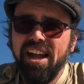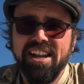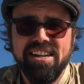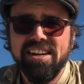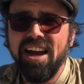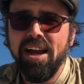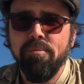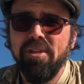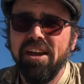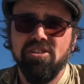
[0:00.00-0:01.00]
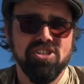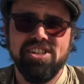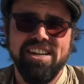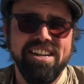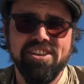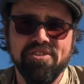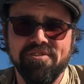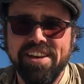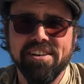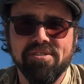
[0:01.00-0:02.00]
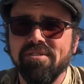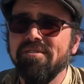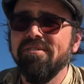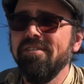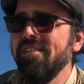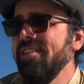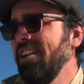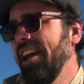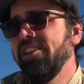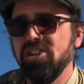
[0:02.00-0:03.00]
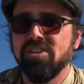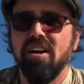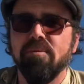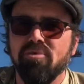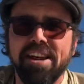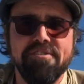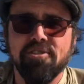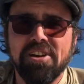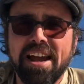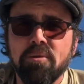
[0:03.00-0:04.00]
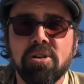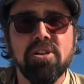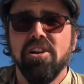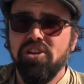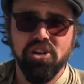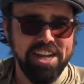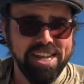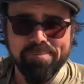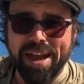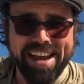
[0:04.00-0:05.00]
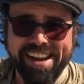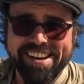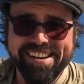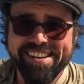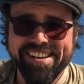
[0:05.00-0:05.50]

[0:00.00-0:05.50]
Any time that you're sitting in your vehicle and just on break for an hour, you're getting paid.